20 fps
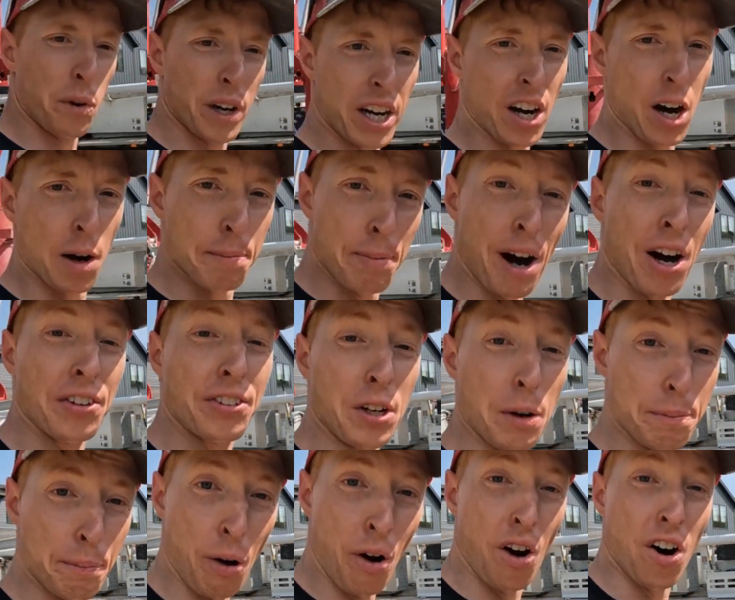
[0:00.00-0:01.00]
we are about to
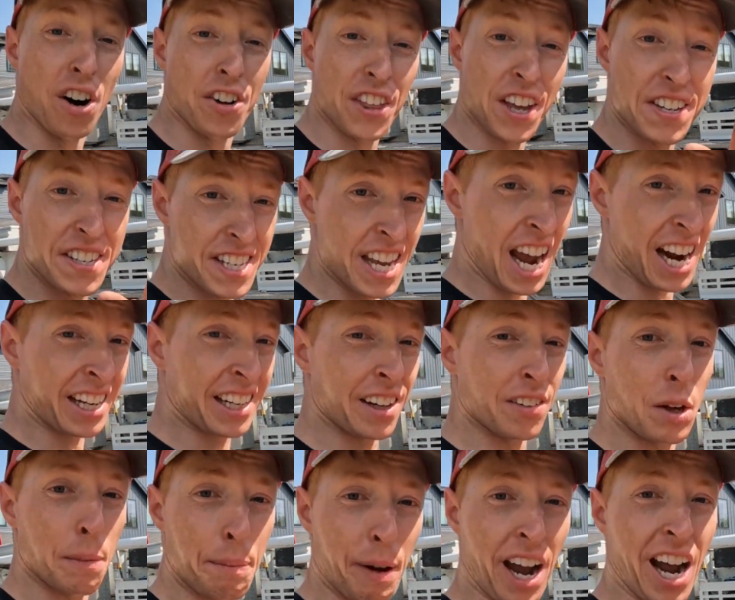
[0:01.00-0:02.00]
pour the deck of
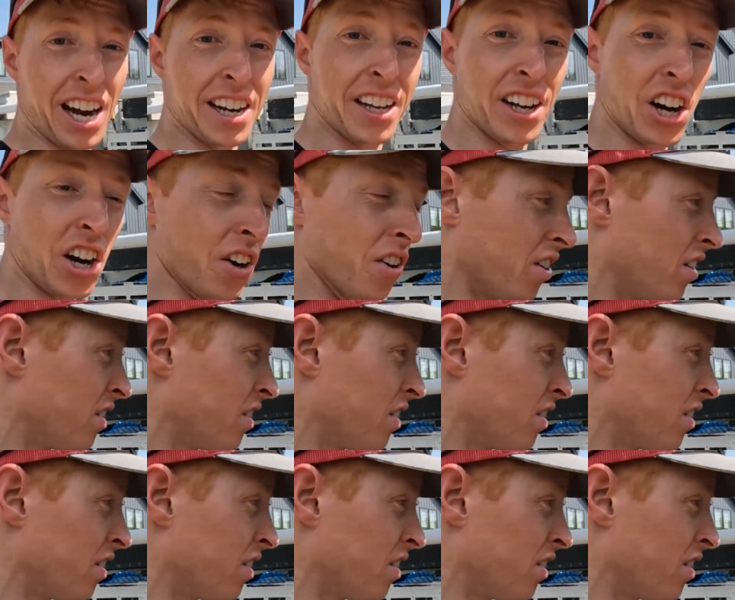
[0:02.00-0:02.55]
the patio.